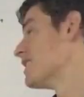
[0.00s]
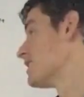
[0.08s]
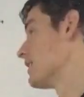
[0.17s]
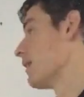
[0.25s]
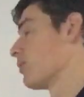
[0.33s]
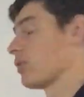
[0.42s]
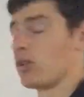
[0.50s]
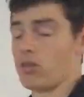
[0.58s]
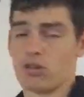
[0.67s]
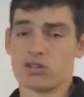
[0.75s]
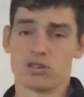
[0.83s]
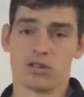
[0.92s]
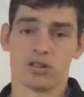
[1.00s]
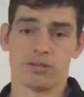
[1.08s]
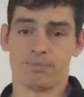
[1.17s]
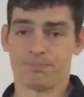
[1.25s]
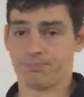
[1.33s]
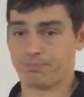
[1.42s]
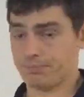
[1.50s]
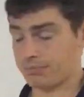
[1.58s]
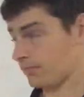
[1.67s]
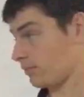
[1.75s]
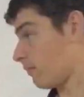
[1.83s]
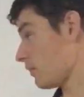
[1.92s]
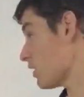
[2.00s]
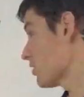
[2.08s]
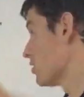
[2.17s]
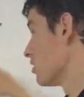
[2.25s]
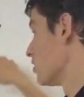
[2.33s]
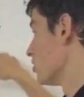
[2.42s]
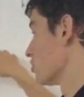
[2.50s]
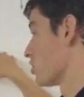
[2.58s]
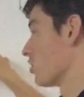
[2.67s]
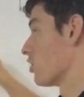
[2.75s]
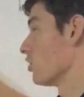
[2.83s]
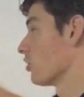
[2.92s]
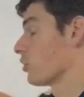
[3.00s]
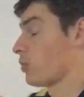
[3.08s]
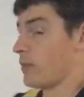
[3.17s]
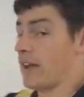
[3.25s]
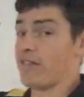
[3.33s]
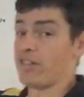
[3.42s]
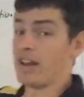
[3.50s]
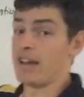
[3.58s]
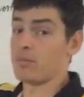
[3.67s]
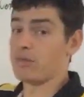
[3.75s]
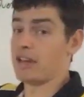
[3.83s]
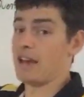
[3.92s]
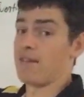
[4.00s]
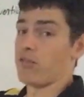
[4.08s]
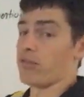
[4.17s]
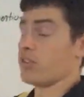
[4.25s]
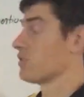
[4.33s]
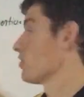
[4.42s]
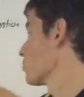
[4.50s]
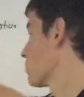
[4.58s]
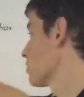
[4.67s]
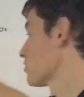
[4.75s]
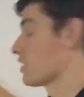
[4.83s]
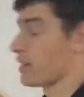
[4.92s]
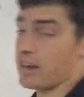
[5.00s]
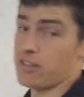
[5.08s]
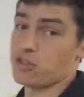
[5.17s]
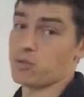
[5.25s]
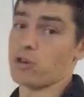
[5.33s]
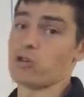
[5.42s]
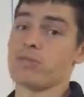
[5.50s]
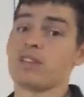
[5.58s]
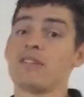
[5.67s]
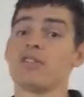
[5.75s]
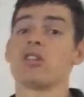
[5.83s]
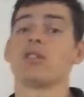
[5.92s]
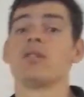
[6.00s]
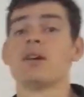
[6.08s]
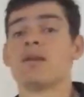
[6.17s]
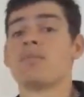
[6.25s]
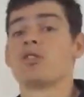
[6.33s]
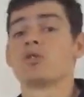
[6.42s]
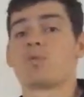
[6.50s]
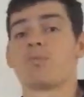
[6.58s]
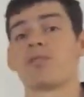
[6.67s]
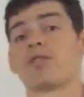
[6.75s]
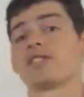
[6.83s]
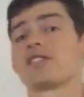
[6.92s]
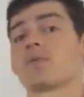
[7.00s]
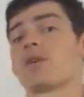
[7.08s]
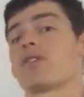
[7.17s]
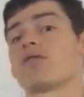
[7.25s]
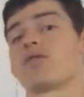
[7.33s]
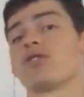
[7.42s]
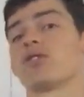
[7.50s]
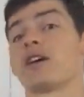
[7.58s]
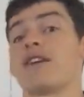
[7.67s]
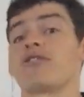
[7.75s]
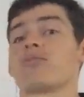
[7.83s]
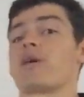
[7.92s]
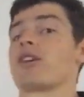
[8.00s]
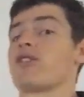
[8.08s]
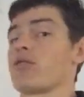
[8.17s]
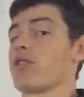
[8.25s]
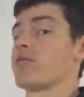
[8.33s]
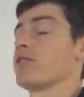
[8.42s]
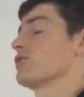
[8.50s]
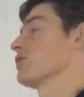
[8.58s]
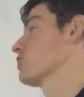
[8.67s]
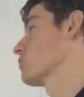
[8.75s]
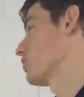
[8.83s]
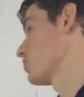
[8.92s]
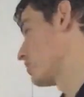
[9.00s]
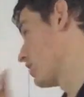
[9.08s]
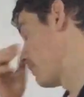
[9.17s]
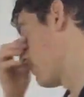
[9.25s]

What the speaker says: Something along those lines. So no longer do we have a name, we now have a research question. Again, this one you'll be given it, but as we progress our way through, you'll have to make your own research question up.